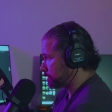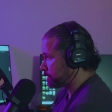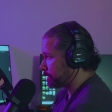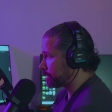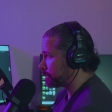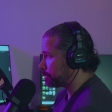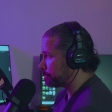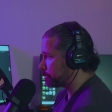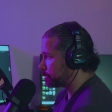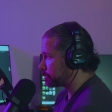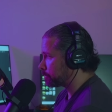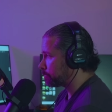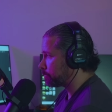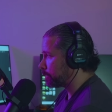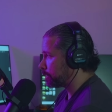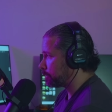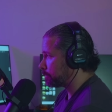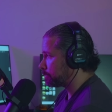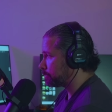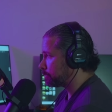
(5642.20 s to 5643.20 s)
to take him a little
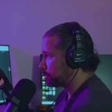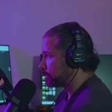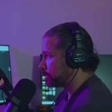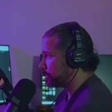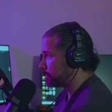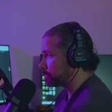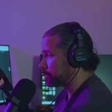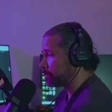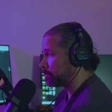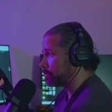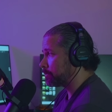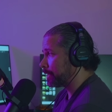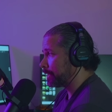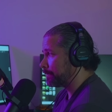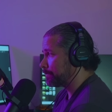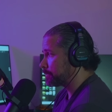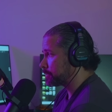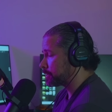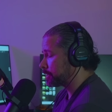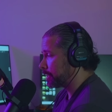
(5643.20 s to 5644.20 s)
while. His whole
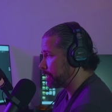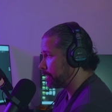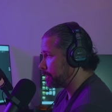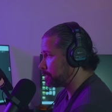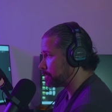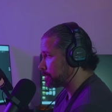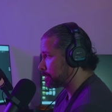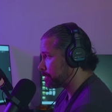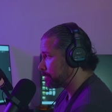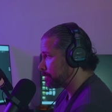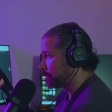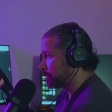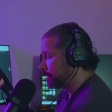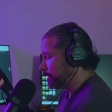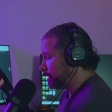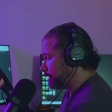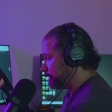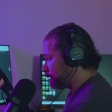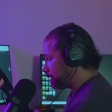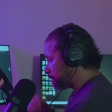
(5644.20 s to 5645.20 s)
life has changed.
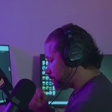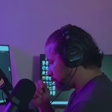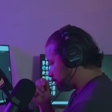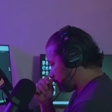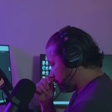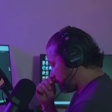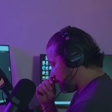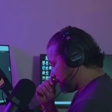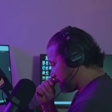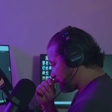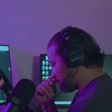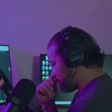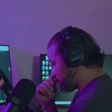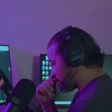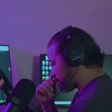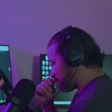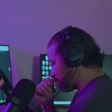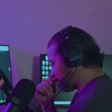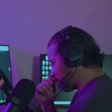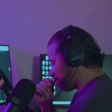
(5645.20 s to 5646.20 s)
There's, it's
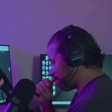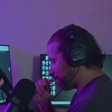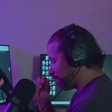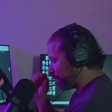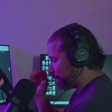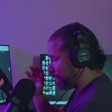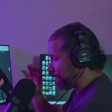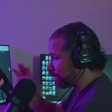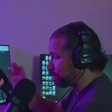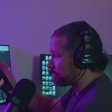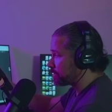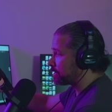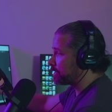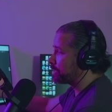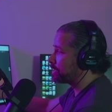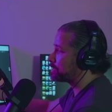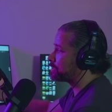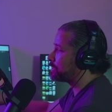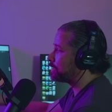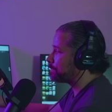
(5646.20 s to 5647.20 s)
just,
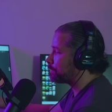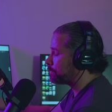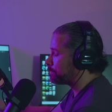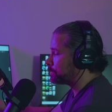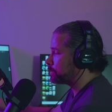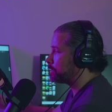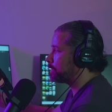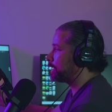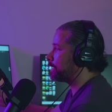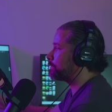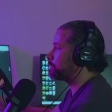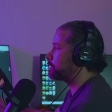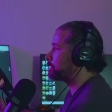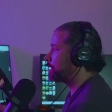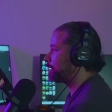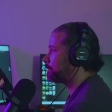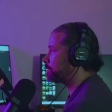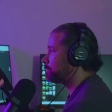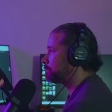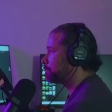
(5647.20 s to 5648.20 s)
everything is different when you have a
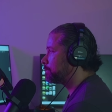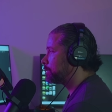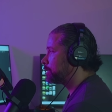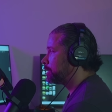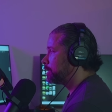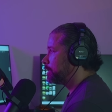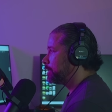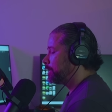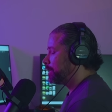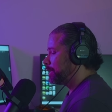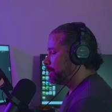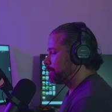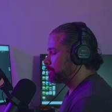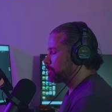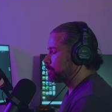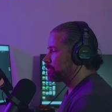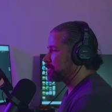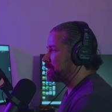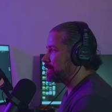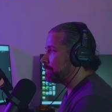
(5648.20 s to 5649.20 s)
child. And
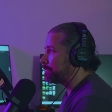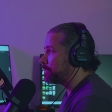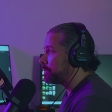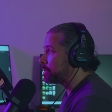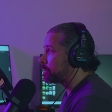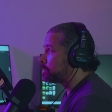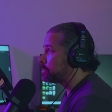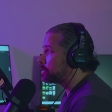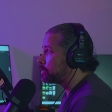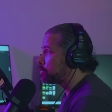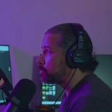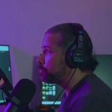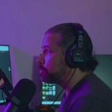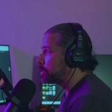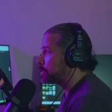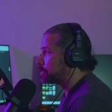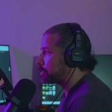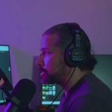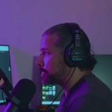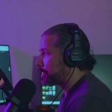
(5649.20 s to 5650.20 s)
so give it a little
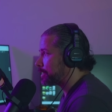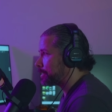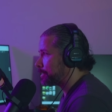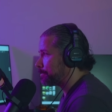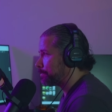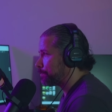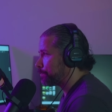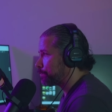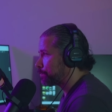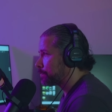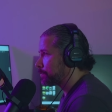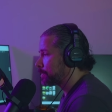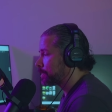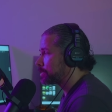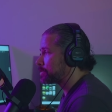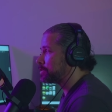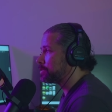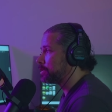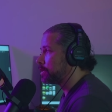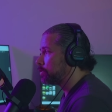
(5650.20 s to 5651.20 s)
bit of time.
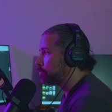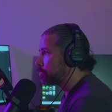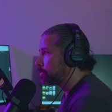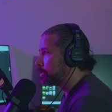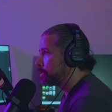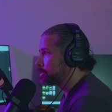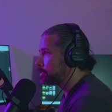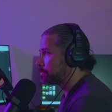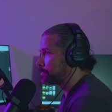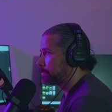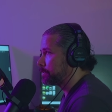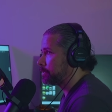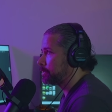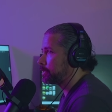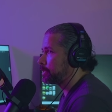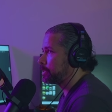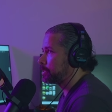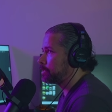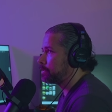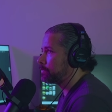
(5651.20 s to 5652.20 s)
There's no reason for you to
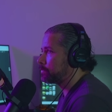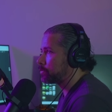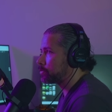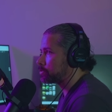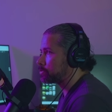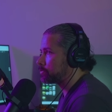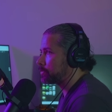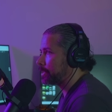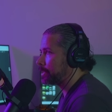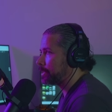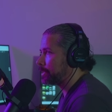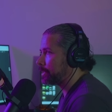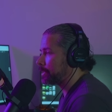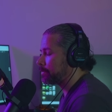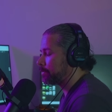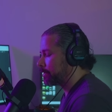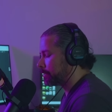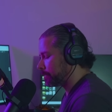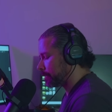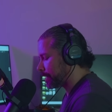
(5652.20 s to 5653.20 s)
get a divorce right
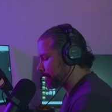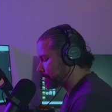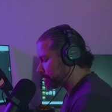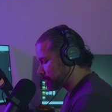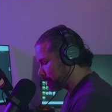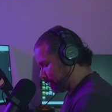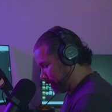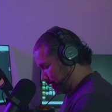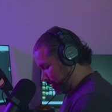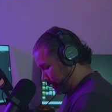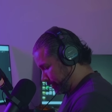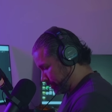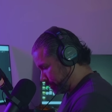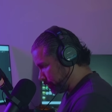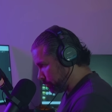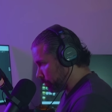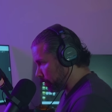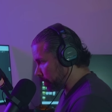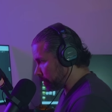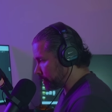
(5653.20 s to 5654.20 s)
now unless
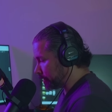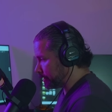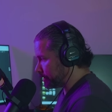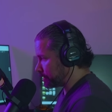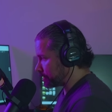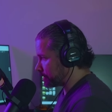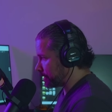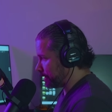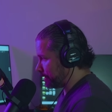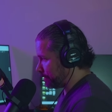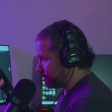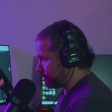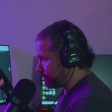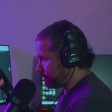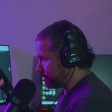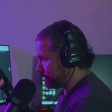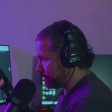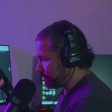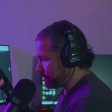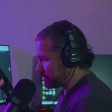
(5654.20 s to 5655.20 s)
you are
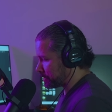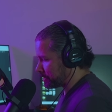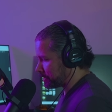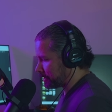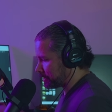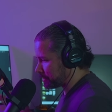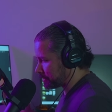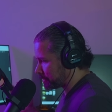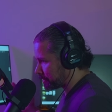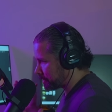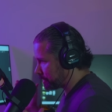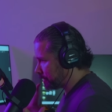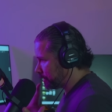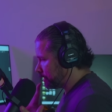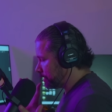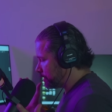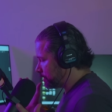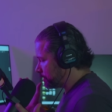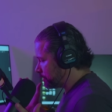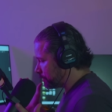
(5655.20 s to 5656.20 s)
unsafe. If it's just
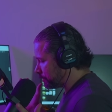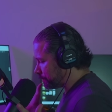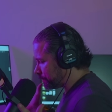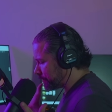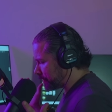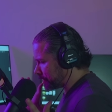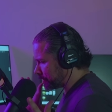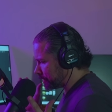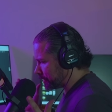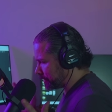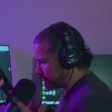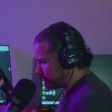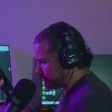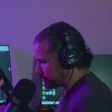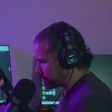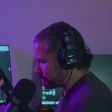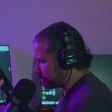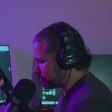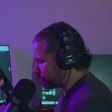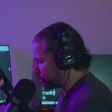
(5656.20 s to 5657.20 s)
you're feeling a
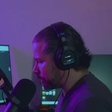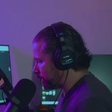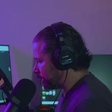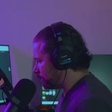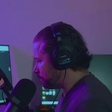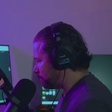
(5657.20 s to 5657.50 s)
certain way